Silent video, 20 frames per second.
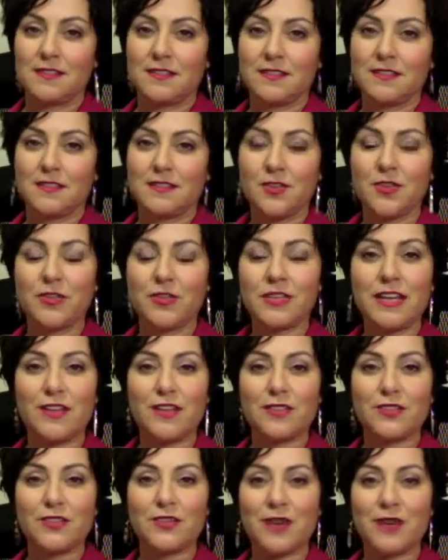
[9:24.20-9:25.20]
go in the
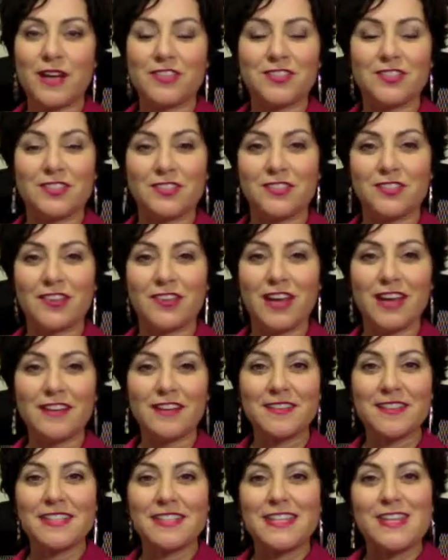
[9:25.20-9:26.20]
other direction, okay?
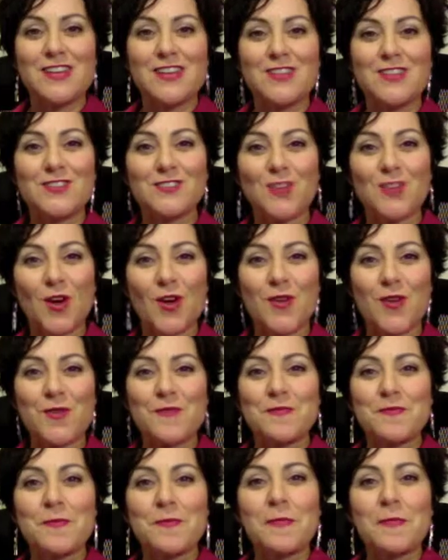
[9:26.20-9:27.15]
So